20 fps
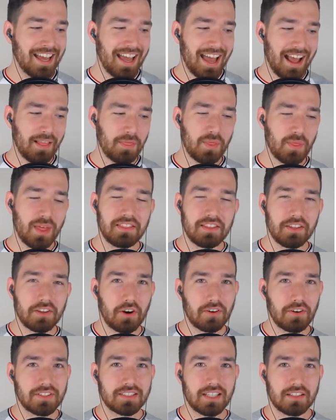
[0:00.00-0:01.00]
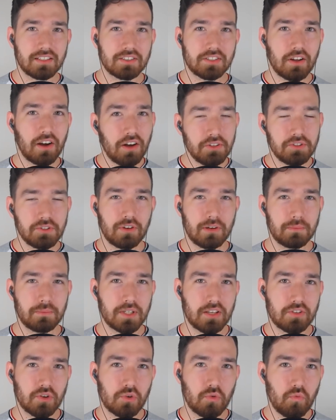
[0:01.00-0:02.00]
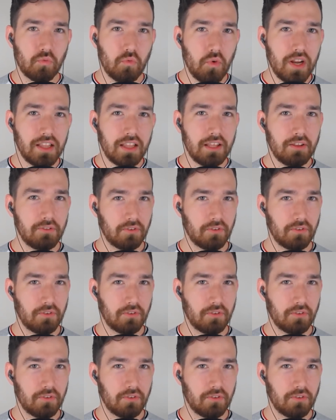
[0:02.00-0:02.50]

And then the card Zealous Conscripts is a really